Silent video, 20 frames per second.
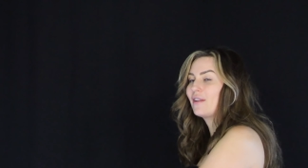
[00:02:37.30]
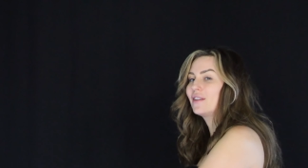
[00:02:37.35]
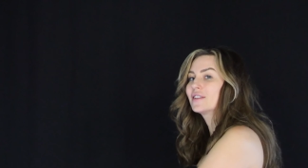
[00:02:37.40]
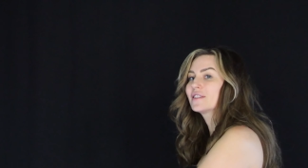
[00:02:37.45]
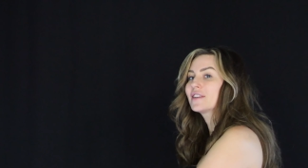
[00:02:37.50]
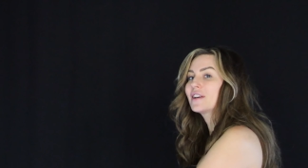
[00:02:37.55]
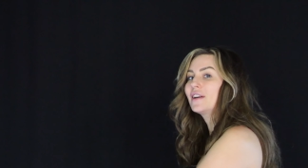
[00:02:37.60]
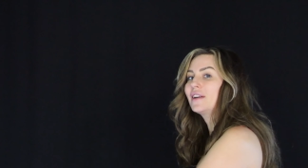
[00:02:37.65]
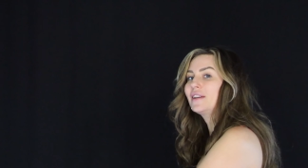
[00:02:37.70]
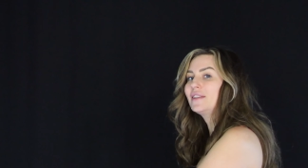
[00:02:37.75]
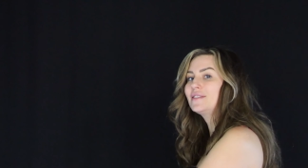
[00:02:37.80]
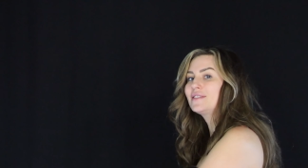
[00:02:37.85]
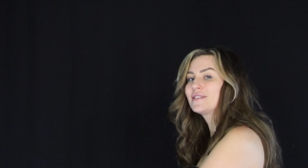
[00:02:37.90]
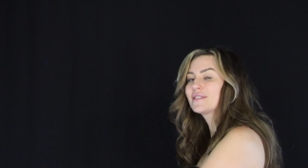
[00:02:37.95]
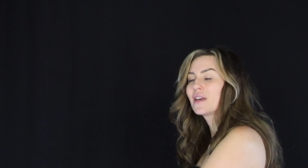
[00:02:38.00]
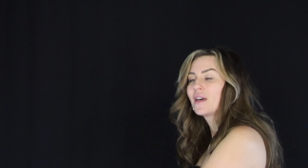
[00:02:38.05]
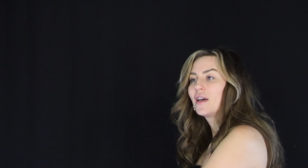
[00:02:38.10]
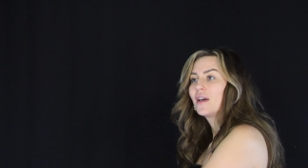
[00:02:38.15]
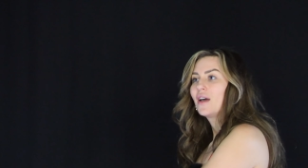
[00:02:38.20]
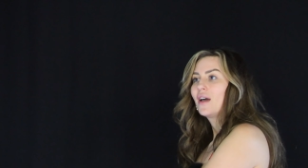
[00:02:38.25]

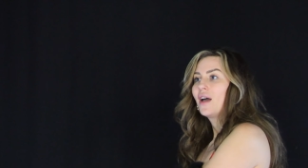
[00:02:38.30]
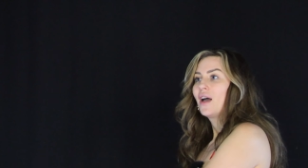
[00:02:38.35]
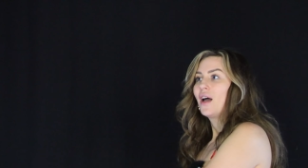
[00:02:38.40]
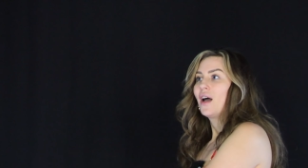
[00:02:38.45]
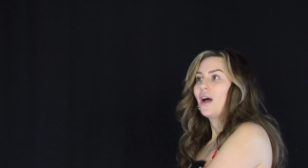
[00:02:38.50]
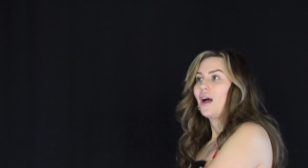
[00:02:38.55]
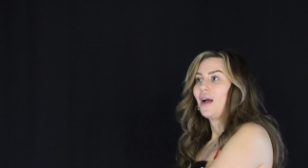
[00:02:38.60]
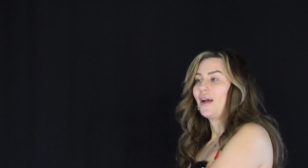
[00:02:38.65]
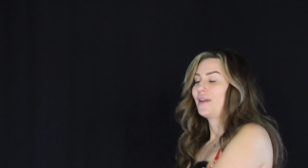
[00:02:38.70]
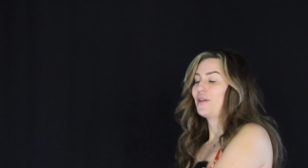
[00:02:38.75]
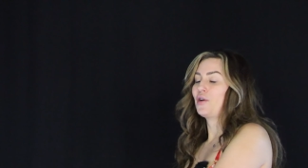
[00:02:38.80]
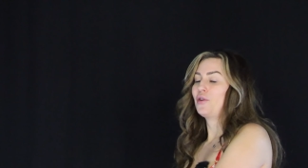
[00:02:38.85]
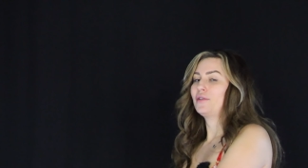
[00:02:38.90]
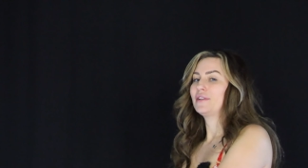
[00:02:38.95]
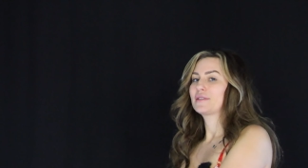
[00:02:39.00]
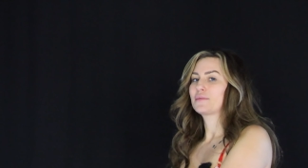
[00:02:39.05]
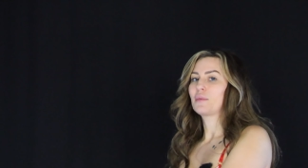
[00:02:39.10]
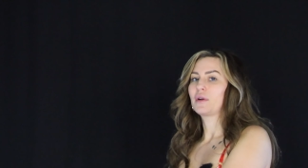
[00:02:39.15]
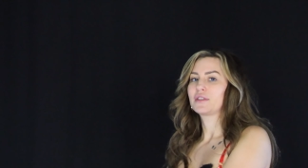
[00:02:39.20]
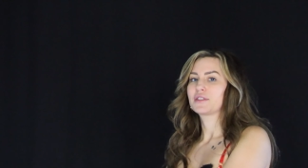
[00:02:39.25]
Valentine's. I know
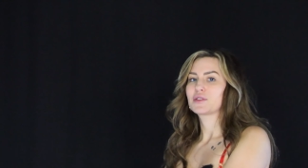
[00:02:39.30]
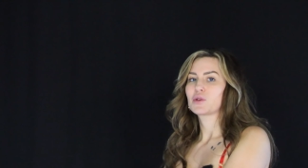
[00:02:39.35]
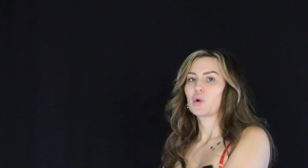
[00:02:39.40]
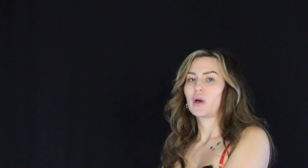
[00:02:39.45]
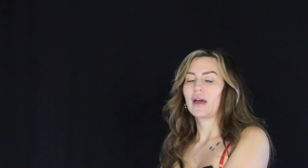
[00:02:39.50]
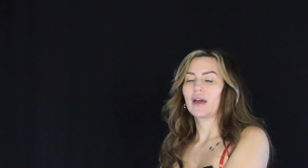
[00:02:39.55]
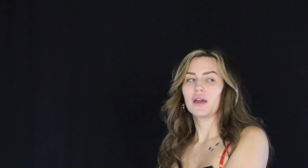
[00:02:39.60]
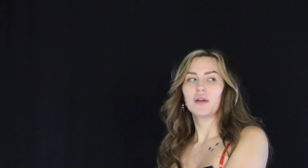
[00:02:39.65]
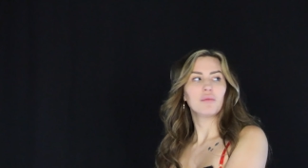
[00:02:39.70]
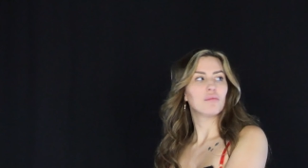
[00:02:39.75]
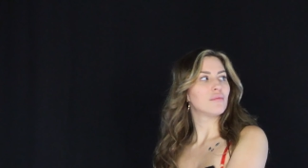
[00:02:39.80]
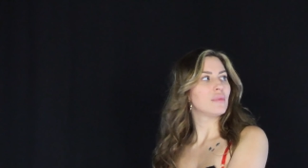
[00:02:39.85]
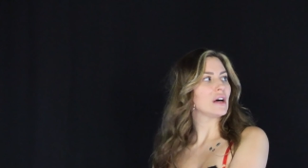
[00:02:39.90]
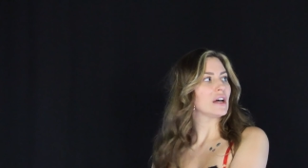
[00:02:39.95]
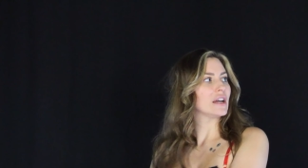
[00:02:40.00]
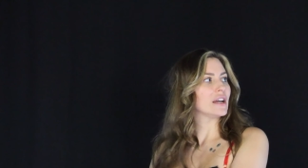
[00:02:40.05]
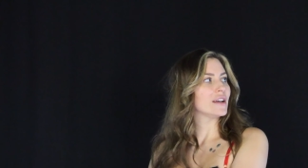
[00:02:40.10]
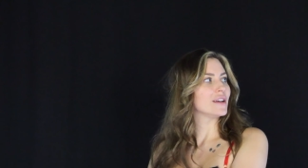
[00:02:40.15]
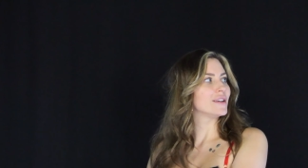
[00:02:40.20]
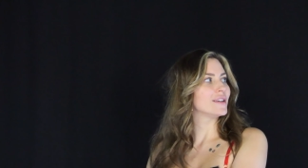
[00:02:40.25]
it's months away,
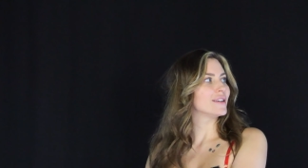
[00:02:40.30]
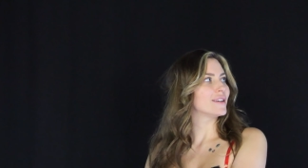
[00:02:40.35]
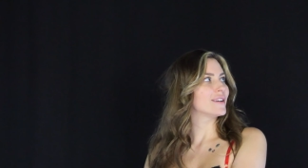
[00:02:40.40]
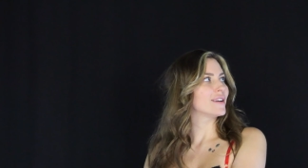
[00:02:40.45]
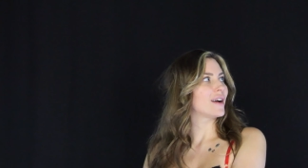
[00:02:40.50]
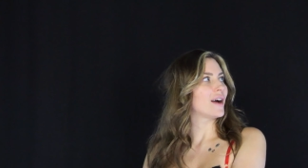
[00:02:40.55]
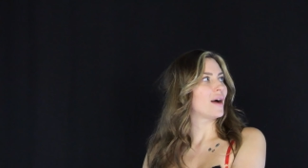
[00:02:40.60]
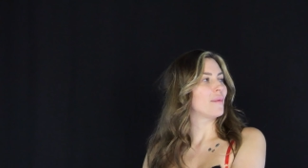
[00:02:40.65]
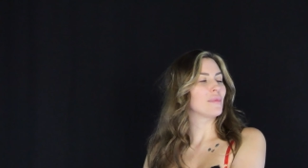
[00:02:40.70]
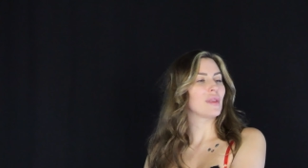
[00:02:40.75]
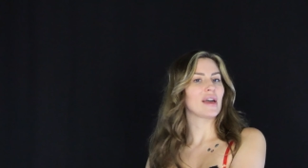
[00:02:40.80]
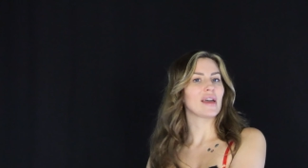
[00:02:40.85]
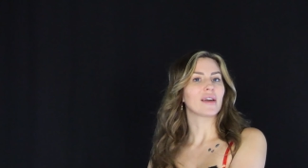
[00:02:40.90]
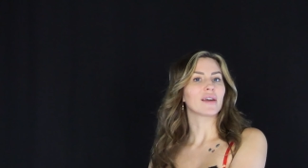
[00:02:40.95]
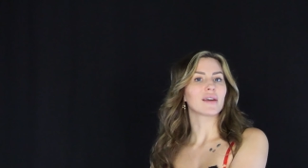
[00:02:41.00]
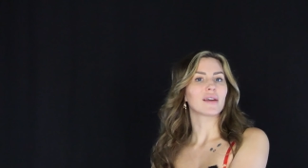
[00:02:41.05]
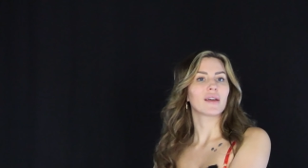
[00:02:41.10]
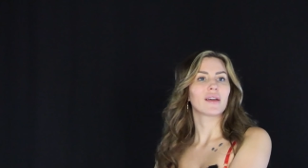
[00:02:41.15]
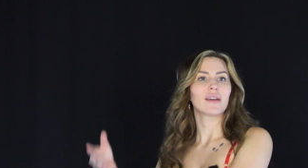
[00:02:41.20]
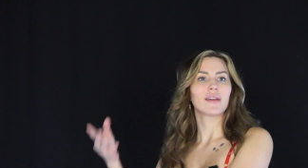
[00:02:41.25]
but I'm
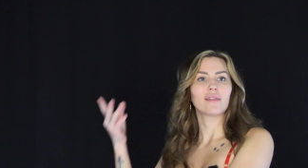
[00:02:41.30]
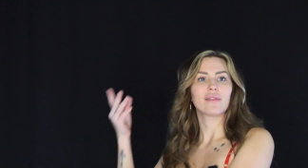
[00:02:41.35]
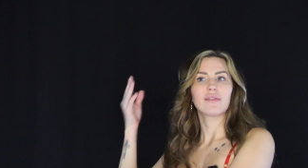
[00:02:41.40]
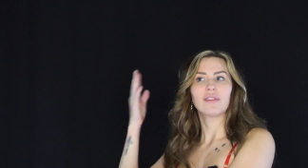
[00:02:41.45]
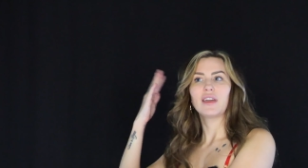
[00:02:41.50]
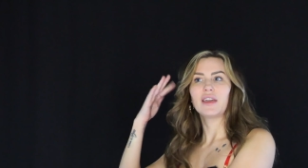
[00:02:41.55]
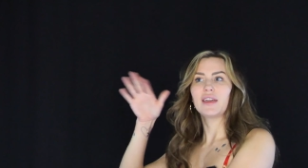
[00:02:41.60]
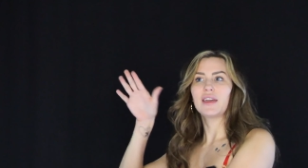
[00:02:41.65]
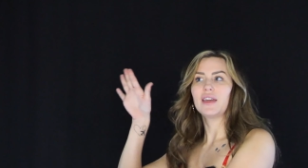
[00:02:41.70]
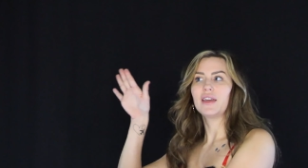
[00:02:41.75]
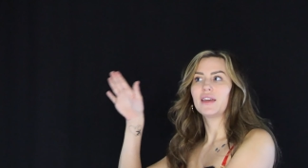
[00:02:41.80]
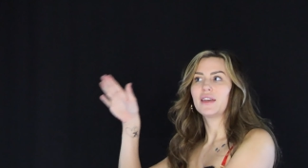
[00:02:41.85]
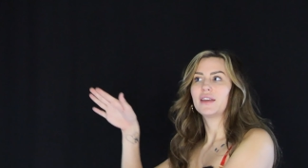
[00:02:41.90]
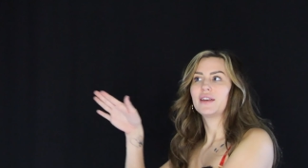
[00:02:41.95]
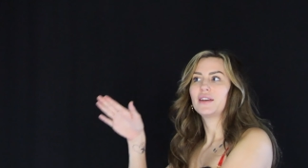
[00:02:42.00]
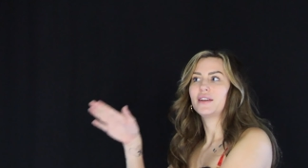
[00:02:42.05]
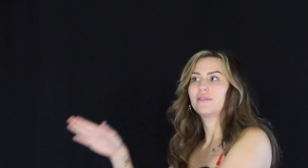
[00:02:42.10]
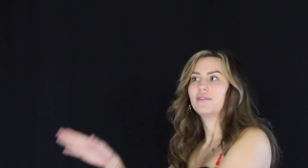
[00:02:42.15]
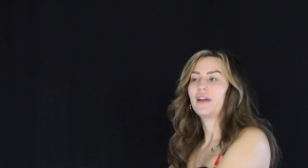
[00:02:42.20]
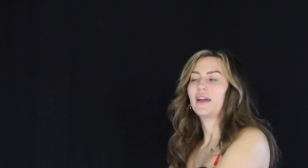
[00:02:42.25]
like thinking
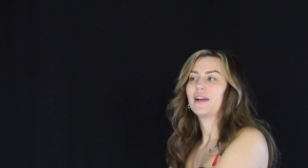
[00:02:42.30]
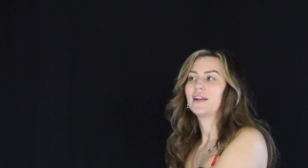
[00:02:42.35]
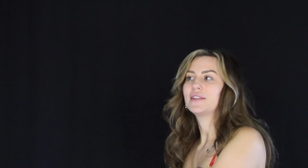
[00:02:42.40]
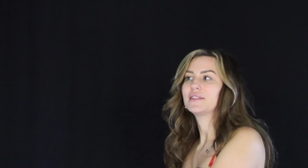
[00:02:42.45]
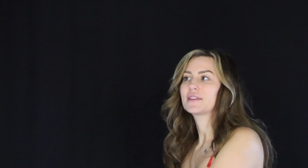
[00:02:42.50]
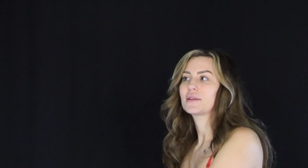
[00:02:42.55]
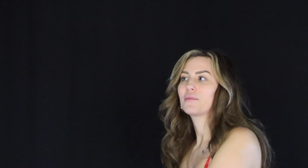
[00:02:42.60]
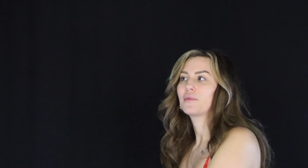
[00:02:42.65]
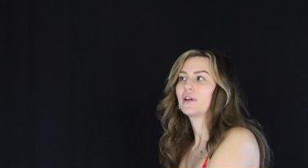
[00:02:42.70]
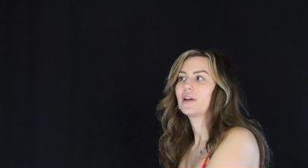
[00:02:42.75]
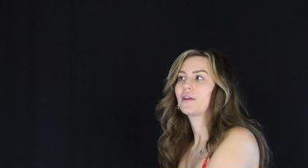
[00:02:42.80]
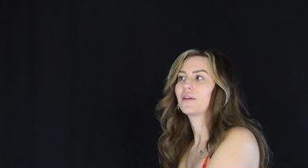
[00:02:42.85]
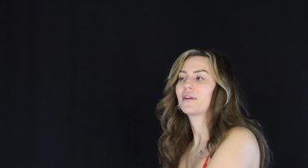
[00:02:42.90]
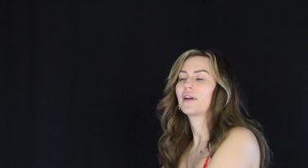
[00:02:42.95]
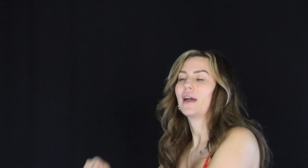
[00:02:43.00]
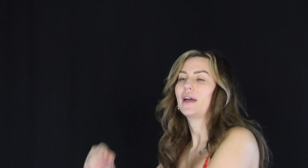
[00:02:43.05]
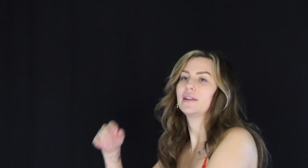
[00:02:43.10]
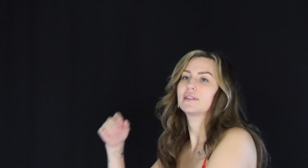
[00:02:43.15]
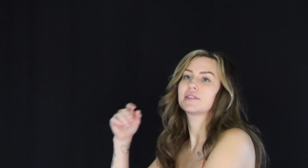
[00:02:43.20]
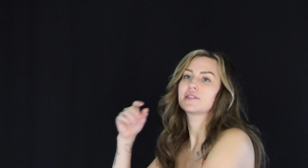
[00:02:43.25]
in advance. I'm like,
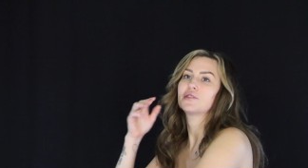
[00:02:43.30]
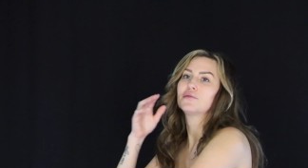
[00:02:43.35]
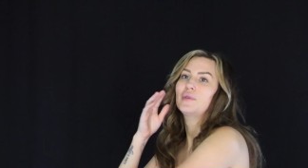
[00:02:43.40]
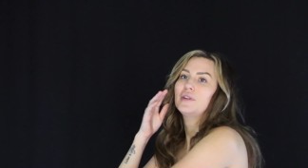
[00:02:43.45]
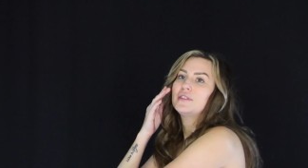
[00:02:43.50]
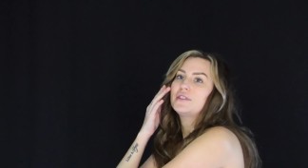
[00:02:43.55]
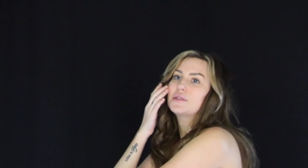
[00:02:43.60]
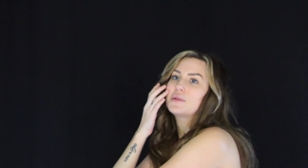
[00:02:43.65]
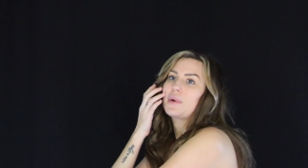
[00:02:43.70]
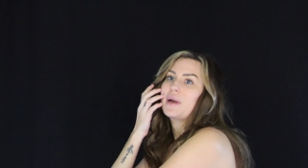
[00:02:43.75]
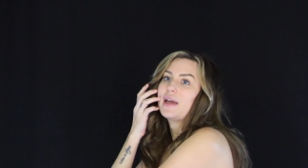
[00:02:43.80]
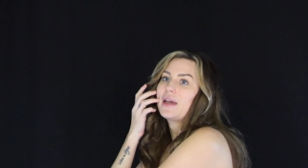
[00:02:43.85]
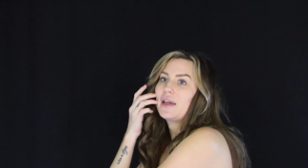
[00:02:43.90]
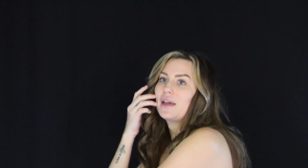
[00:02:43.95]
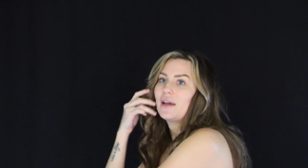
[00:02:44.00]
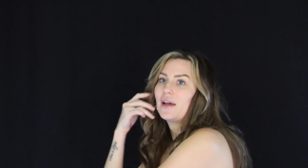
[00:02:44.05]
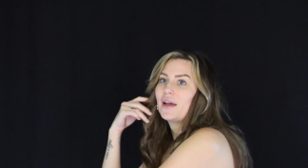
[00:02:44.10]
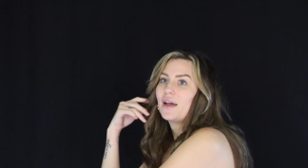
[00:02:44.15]
okay, it's two months away.